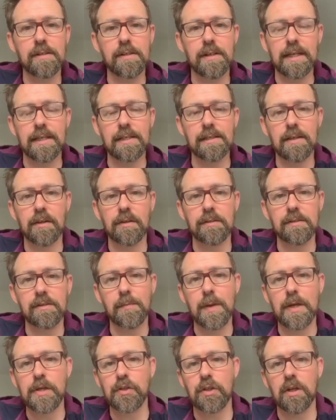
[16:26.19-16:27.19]
things like
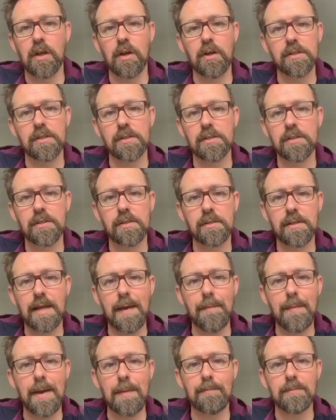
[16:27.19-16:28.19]
specialised
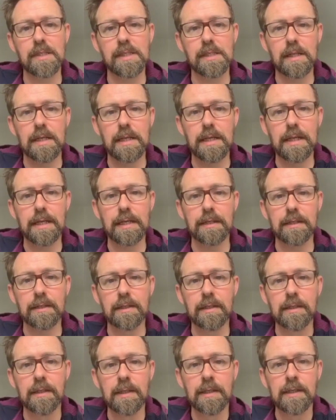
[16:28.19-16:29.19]
MMC and